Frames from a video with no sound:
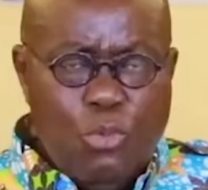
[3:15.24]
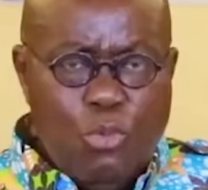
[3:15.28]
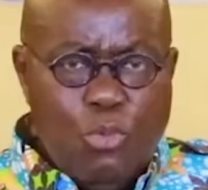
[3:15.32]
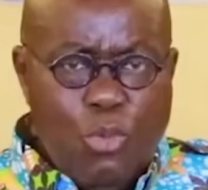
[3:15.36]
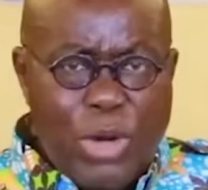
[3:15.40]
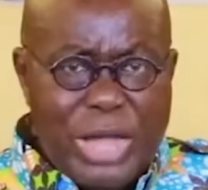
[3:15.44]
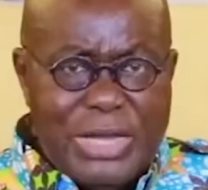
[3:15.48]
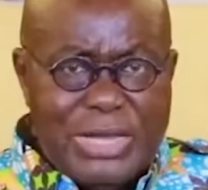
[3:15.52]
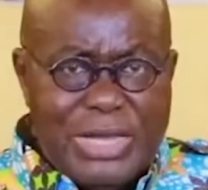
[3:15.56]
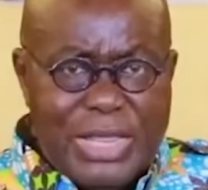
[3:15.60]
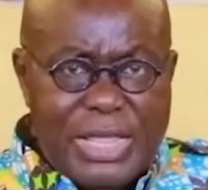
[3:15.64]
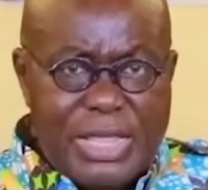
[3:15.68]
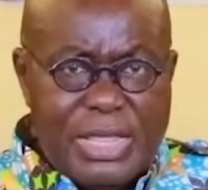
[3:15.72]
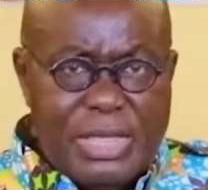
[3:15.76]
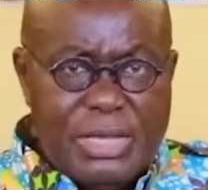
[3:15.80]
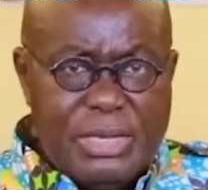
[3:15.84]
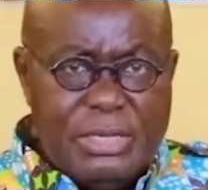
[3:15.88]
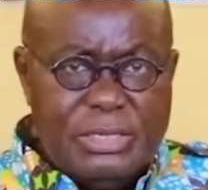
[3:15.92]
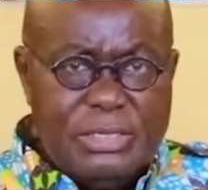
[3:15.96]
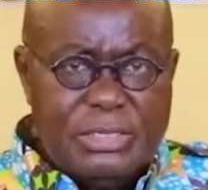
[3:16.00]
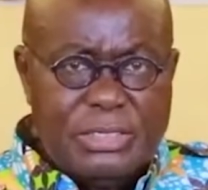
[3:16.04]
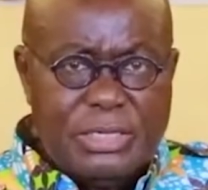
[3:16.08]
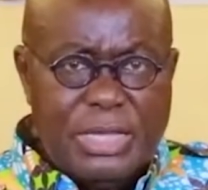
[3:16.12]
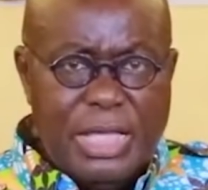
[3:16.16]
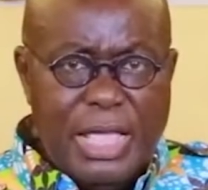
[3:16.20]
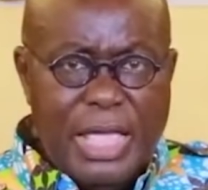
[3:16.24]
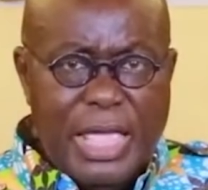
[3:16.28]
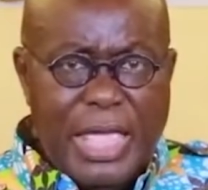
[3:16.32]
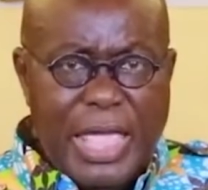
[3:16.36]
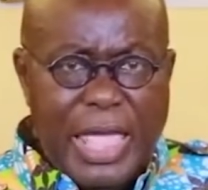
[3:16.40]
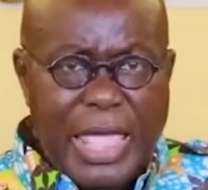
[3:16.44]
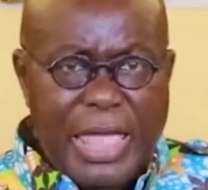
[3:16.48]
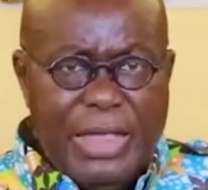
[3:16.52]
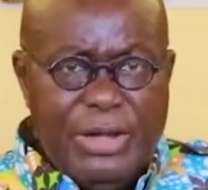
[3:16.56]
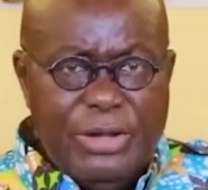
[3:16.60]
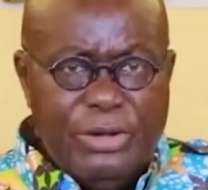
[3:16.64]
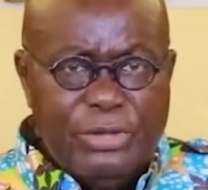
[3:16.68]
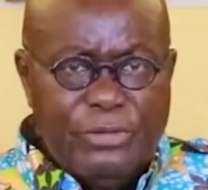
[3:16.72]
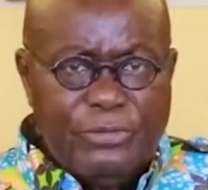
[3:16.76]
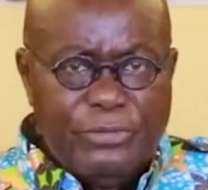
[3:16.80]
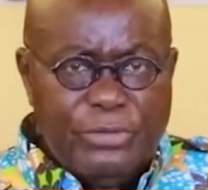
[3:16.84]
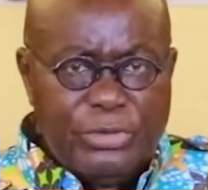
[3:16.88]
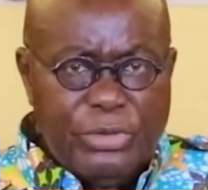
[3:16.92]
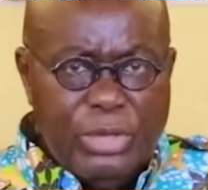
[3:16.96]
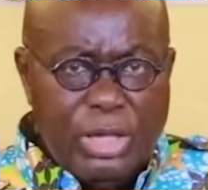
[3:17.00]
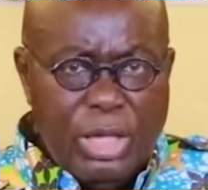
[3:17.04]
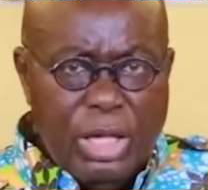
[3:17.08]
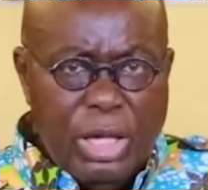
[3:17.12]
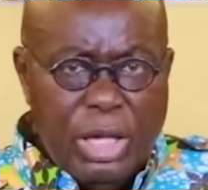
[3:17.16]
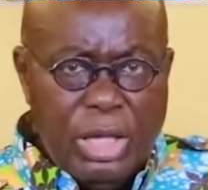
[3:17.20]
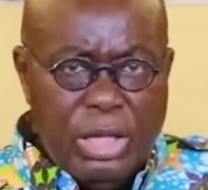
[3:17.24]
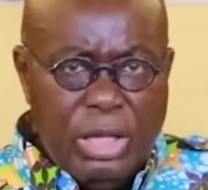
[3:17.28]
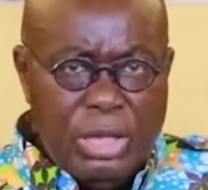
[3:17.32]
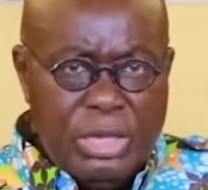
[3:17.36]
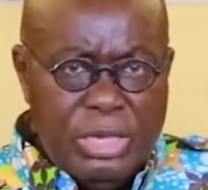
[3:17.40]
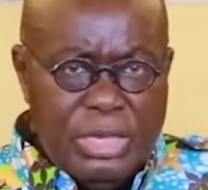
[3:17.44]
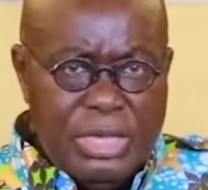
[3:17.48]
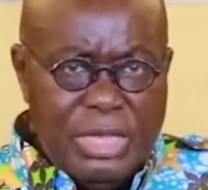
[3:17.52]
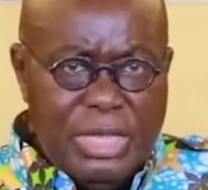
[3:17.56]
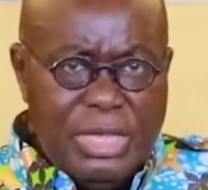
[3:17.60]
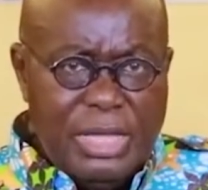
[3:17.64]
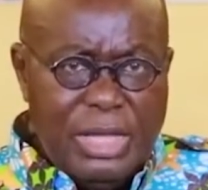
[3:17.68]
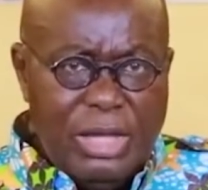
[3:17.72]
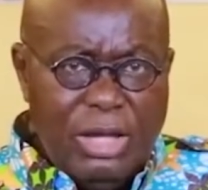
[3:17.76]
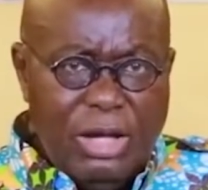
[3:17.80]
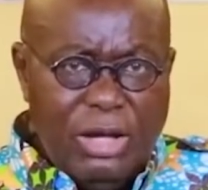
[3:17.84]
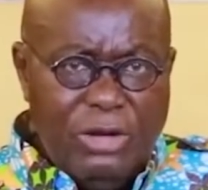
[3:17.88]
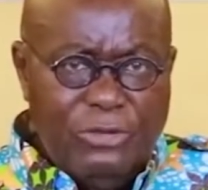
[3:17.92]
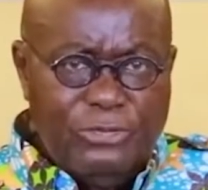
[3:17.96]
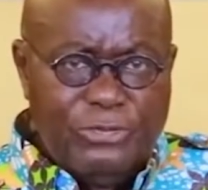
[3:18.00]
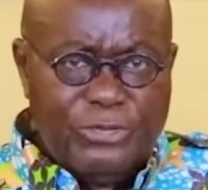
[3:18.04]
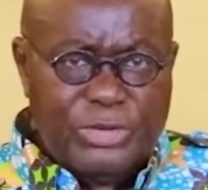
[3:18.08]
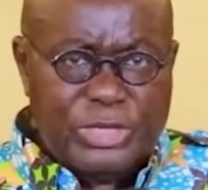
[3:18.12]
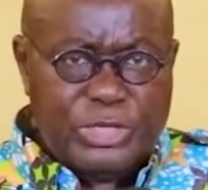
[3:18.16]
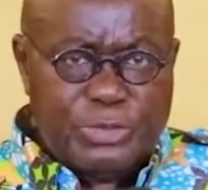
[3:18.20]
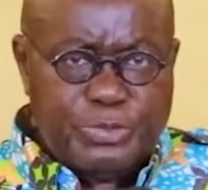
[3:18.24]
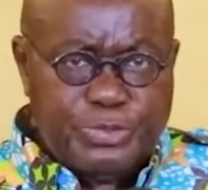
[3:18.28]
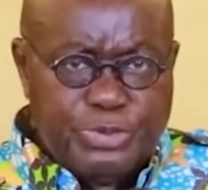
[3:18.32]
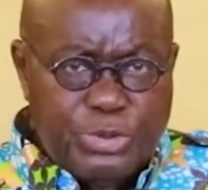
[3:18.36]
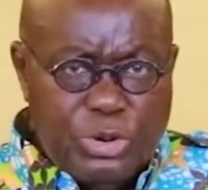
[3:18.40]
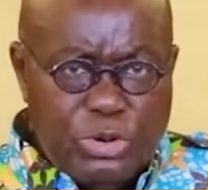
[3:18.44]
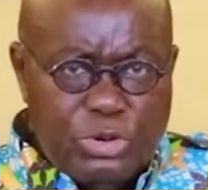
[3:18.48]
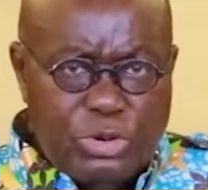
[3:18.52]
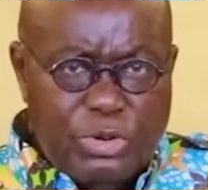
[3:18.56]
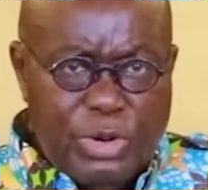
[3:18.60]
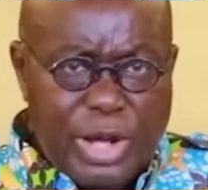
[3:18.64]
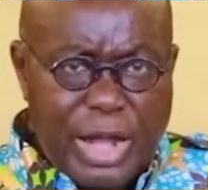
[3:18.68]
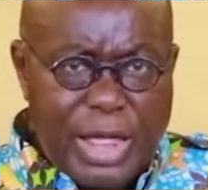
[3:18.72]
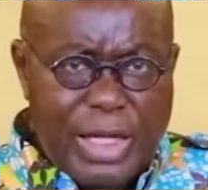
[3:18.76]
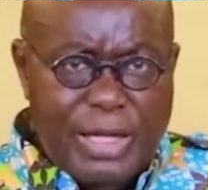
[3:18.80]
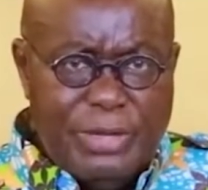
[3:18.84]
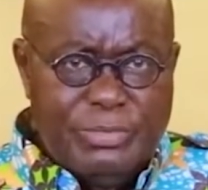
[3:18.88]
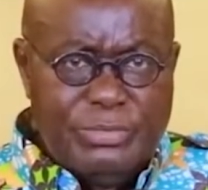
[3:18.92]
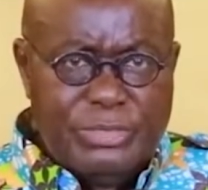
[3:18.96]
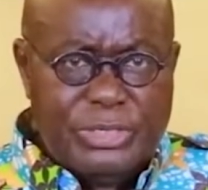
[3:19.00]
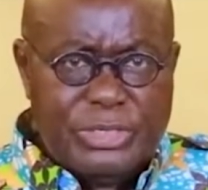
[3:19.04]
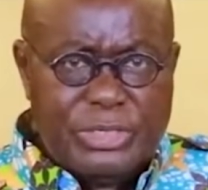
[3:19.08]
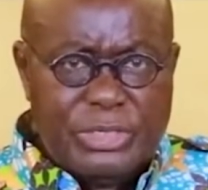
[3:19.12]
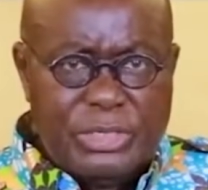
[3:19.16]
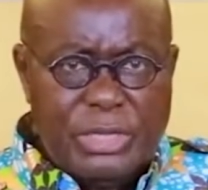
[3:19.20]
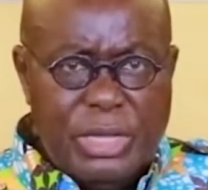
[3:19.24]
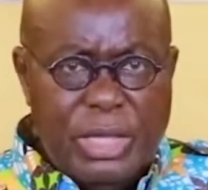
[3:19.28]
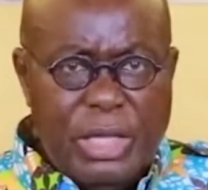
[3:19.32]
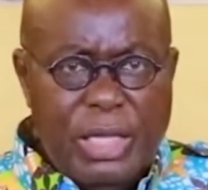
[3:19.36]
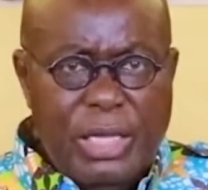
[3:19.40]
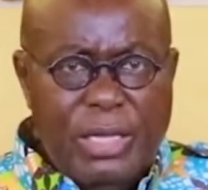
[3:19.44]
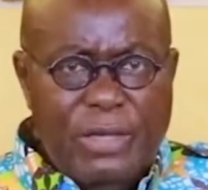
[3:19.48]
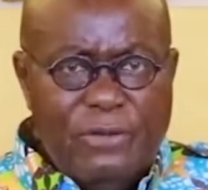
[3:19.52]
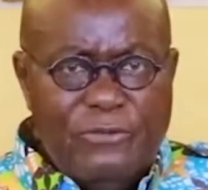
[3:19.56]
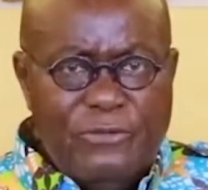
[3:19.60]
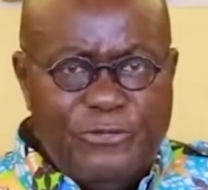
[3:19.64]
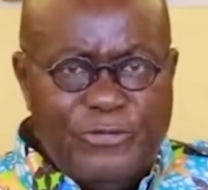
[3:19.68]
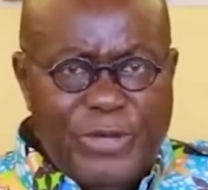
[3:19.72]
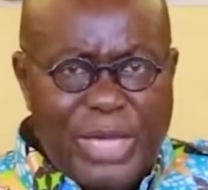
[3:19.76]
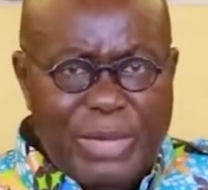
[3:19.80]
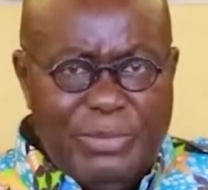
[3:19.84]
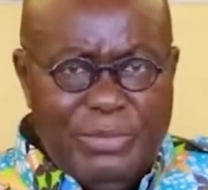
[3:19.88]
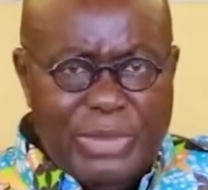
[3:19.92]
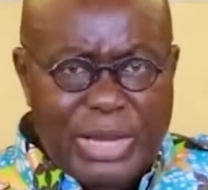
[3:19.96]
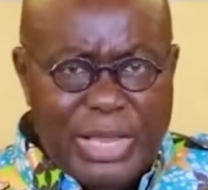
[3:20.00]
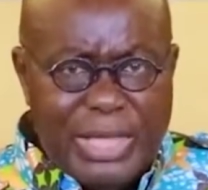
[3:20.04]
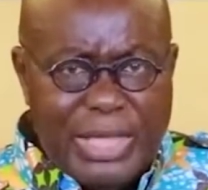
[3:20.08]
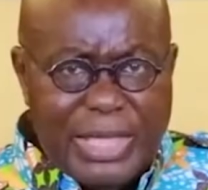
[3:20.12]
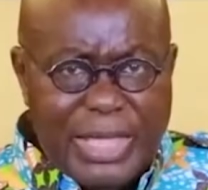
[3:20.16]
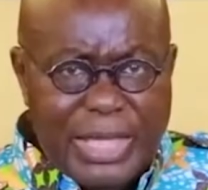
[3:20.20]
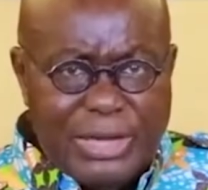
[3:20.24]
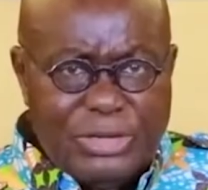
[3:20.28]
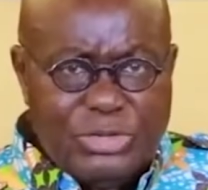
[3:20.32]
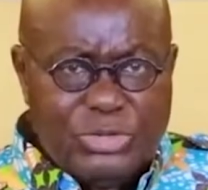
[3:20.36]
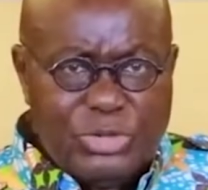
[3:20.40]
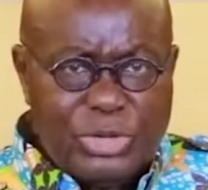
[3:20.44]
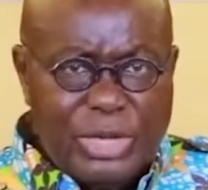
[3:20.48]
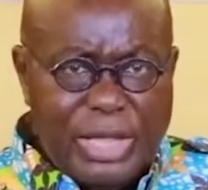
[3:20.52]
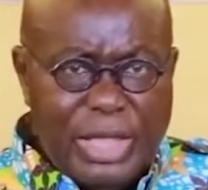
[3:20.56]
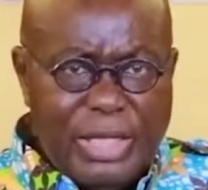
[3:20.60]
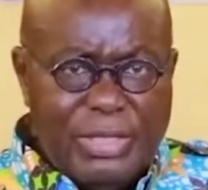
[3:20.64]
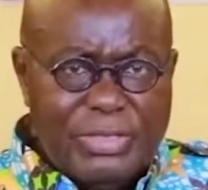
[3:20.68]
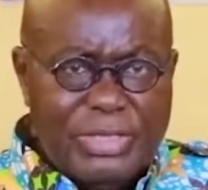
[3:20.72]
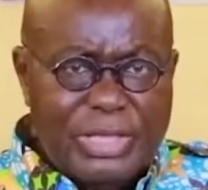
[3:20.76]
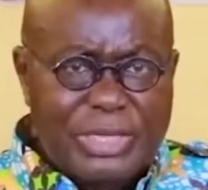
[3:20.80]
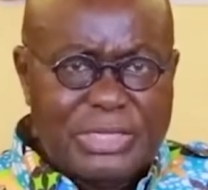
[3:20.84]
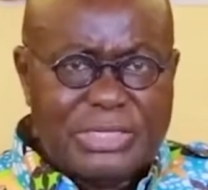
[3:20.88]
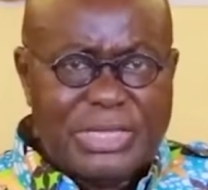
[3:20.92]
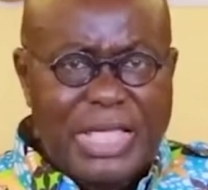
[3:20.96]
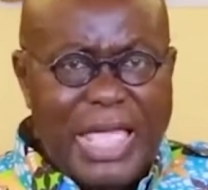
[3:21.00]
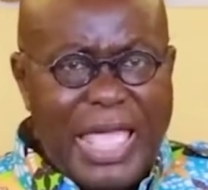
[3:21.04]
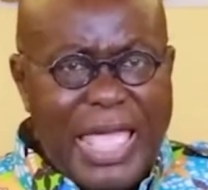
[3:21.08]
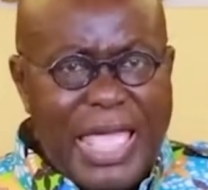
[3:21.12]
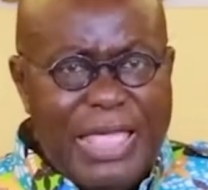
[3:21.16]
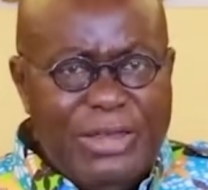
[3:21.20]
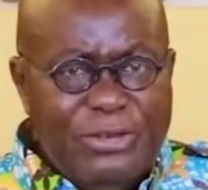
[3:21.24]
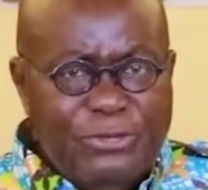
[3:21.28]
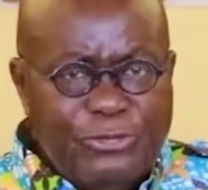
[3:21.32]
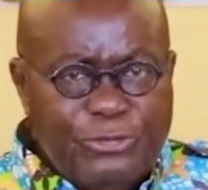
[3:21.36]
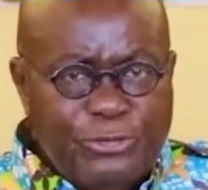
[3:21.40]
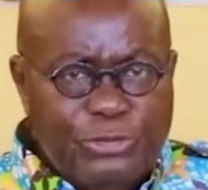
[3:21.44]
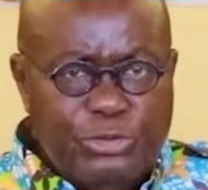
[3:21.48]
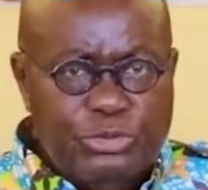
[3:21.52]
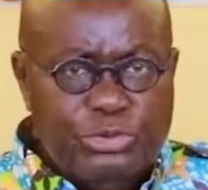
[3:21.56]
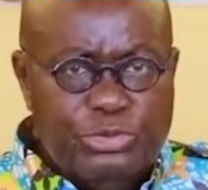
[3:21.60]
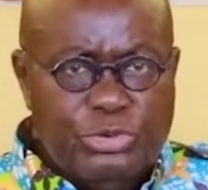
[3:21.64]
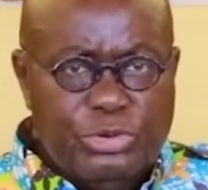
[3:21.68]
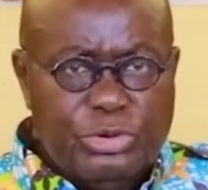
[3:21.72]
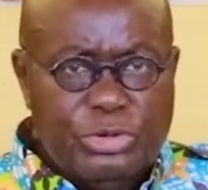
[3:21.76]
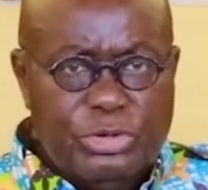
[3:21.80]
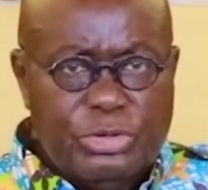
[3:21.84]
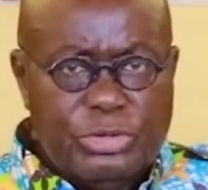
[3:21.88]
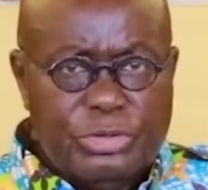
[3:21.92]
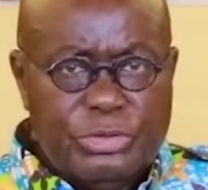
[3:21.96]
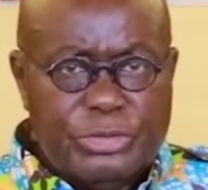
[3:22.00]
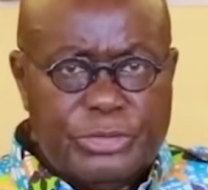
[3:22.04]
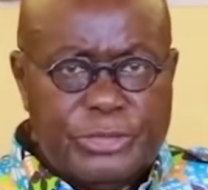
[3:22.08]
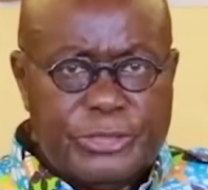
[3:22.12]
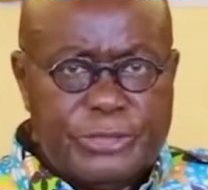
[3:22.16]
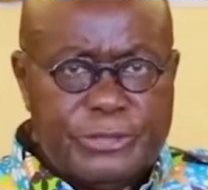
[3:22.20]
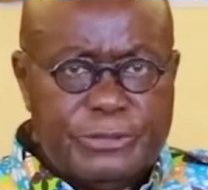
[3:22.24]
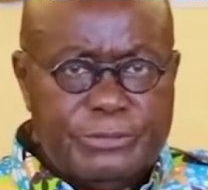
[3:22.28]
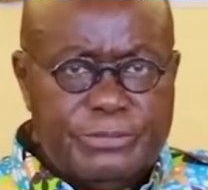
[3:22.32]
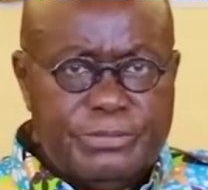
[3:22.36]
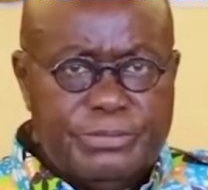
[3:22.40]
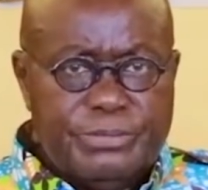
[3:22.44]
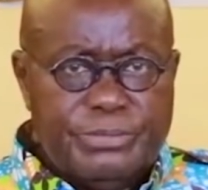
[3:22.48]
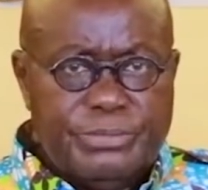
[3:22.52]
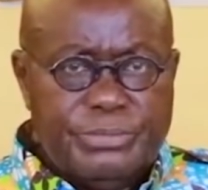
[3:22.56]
weddings, end-of-year office programs, family get-togethers, and funerals.